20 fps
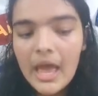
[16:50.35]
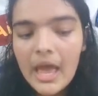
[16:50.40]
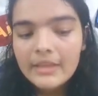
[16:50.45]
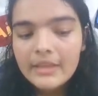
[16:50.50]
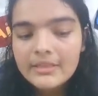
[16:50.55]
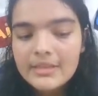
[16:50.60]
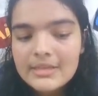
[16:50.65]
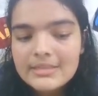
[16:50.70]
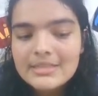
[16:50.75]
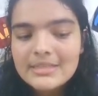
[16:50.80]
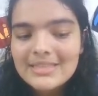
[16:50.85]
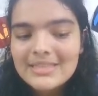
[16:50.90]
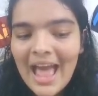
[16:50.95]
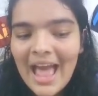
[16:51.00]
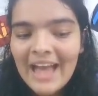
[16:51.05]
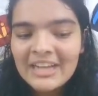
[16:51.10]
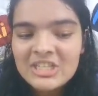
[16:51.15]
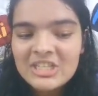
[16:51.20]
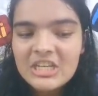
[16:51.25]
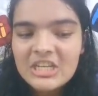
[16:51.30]
this is
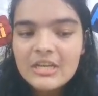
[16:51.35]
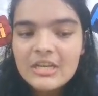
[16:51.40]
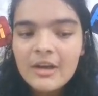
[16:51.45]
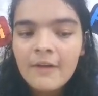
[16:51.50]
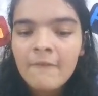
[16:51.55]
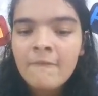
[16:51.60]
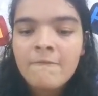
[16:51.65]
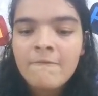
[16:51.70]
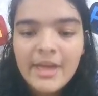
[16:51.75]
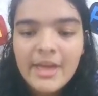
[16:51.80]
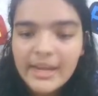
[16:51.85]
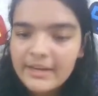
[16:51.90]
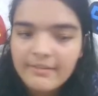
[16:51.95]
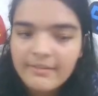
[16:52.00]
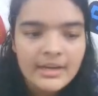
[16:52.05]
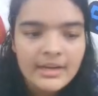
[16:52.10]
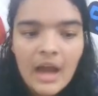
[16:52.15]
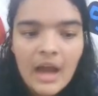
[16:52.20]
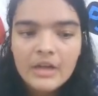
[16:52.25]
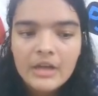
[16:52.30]
actually a
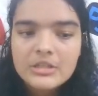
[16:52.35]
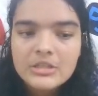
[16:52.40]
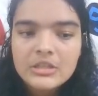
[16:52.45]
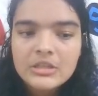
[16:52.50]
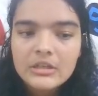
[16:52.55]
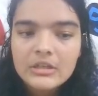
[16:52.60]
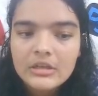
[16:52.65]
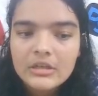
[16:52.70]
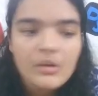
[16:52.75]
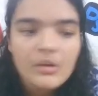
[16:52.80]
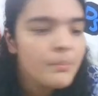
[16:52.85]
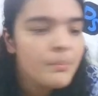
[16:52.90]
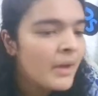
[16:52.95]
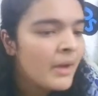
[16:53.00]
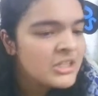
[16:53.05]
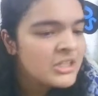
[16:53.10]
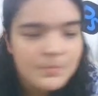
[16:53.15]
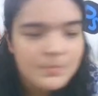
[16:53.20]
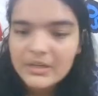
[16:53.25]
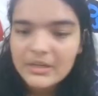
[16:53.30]
very large circle,
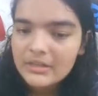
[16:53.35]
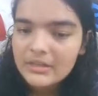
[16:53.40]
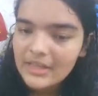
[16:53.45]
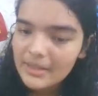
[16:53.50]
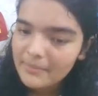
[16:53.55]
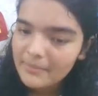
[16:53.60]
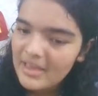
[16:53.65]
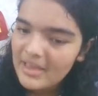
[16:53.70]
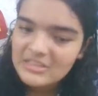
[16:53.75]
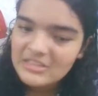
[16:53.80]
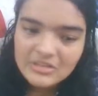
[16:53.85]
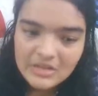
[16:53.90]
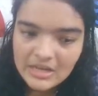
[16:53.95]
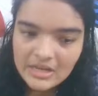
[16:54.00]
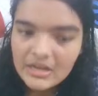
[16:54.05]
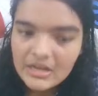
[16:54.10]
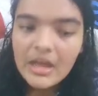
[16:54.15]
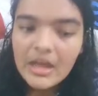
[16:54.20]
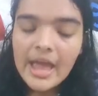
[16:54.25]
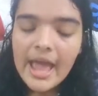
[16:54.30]
much bigger than my
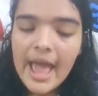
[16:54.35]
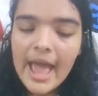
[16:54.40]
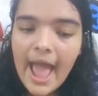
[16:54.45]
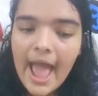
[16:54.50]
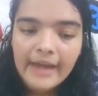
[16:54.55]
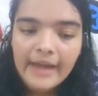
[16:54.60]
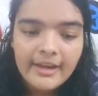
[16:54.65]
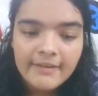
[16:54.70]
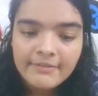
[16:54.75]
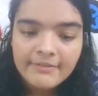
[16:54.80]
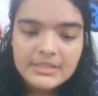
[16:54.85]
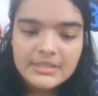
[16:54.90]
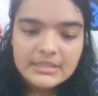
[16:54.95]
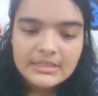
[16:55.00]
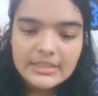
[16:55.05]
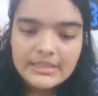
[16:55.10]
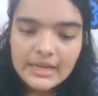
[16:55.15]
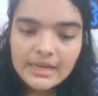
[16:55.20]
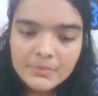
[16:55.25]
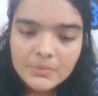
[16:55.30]
screen, and every
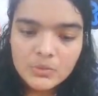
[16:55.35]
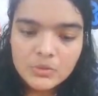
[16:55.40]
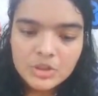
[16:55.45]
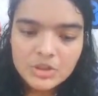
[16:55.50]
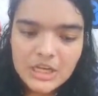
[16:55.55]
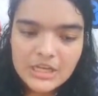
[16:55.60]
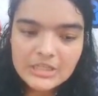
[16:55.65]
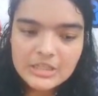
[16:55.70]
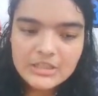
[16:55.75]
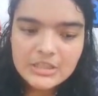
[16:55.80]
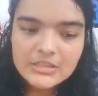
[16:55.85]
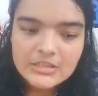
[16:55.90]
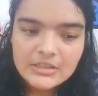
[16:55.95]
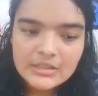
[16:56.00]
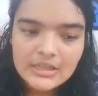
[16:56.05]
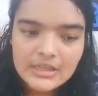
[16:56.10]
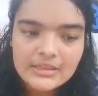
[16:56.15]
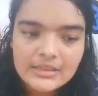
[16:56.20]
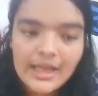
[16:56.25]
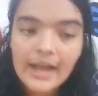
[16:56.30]
single time you change the
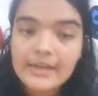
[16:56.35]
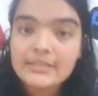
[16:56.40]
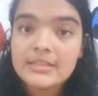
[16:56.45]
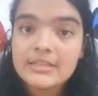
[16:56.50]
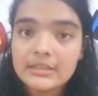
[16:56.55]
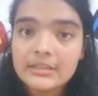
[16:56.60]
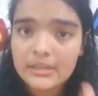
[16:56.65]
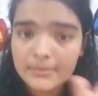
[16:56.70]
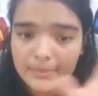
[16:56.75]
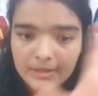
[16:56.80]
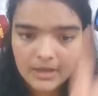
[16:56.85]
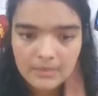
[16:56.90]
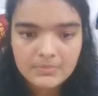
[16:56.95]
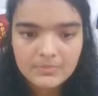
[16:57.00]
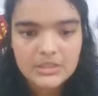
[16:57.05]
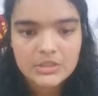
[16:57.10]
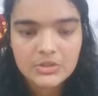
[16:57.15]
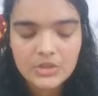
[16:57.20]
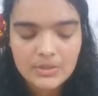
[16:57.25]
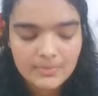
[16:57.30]
screen, that circle becomes
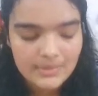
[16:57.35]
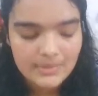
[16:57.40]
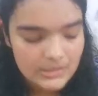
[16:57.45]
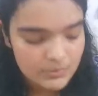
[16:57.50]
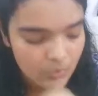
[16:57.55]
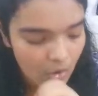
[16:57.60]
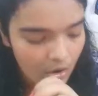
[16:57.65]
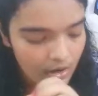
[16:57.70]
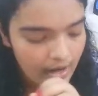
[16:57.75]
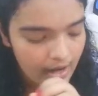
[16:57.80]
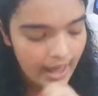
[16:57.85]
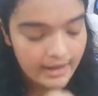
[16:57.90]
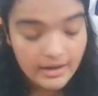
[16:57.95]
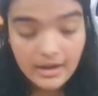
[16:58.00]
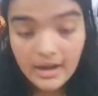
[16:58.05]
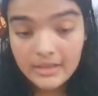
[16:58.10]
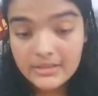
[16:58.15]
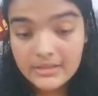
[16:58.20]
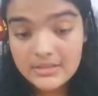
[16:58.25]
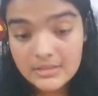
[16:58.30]
extremely small, and
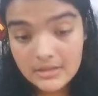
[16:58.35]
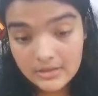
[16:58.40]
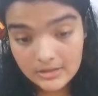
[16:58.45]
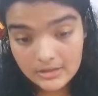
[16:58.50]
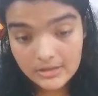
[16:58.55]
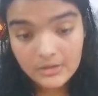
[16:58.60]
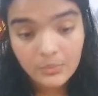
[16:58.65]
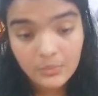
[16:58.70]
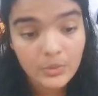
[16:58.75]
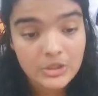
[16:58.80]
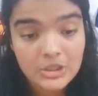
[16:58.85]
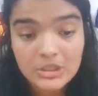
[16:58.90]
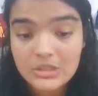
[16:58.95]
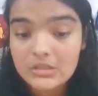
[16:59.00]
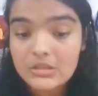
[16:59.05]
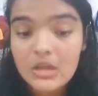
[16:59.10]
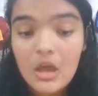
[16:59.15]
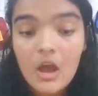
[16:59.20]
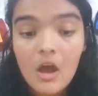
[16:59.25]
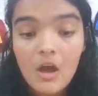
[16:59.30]
another circle which
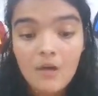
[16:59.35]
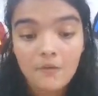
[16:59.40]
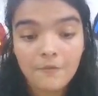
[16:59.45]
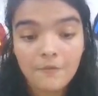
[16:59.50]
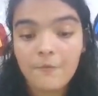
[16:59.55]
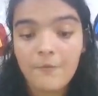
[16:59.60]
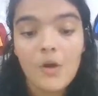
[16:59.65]
is full